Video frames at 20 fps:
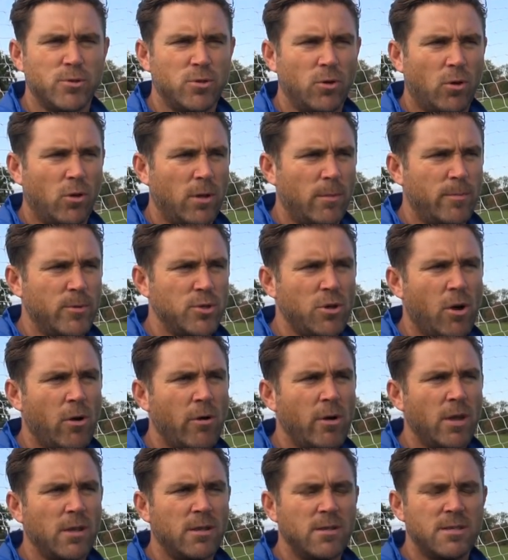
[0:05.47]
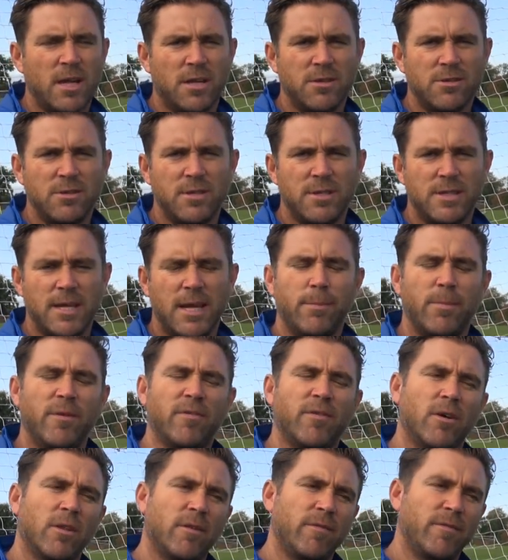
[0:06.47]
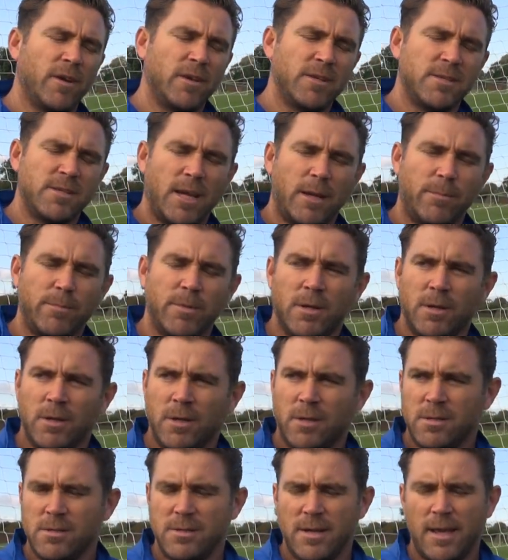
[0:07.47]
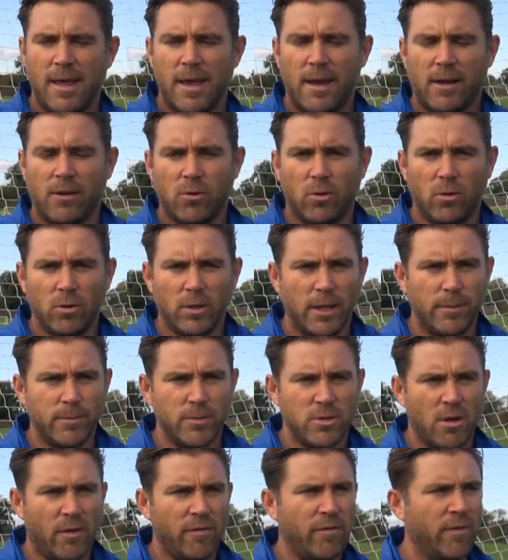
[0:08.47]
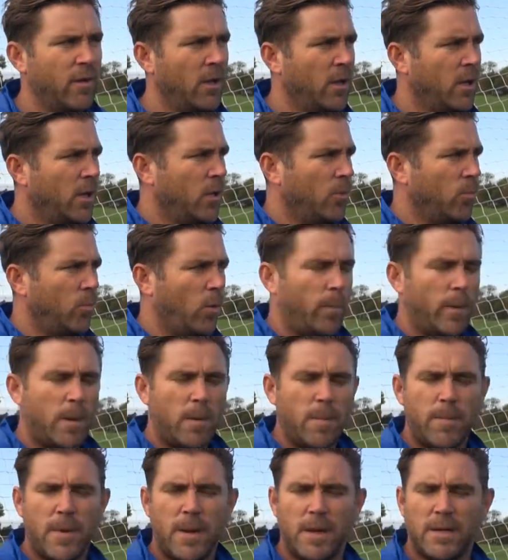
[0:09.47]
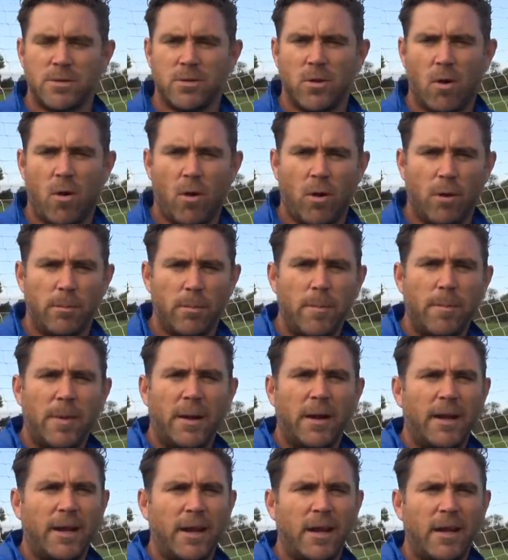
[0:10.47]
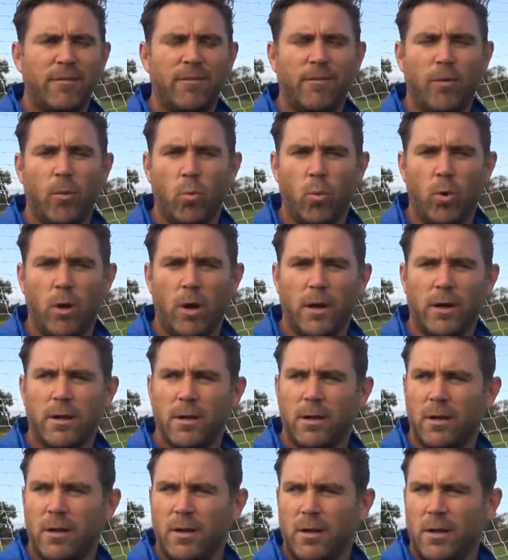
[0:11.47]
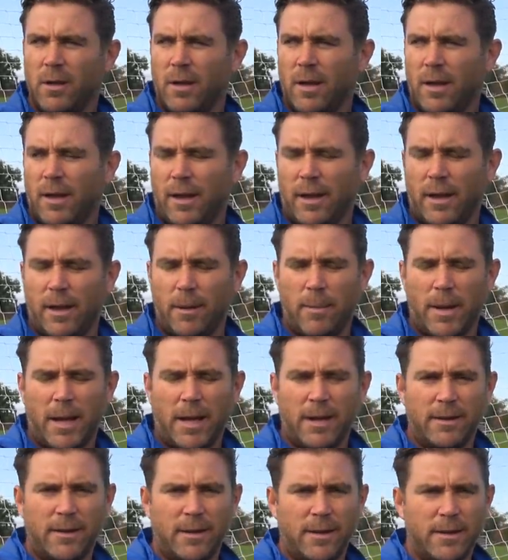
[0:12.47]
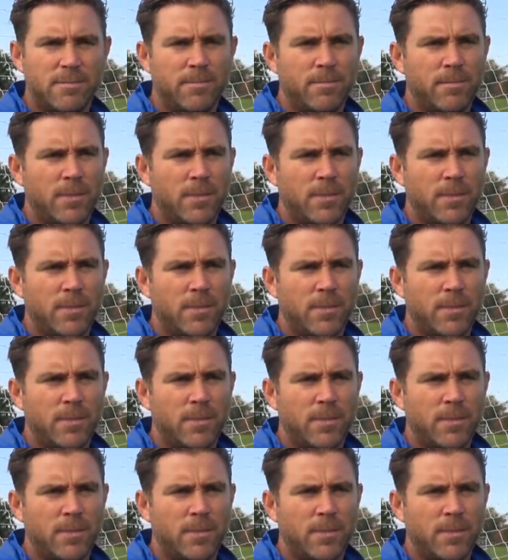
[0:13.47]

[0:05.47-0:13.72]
So the majority of the session today before the first team take their goalkeepers off will be based on mobility, footwork, handling.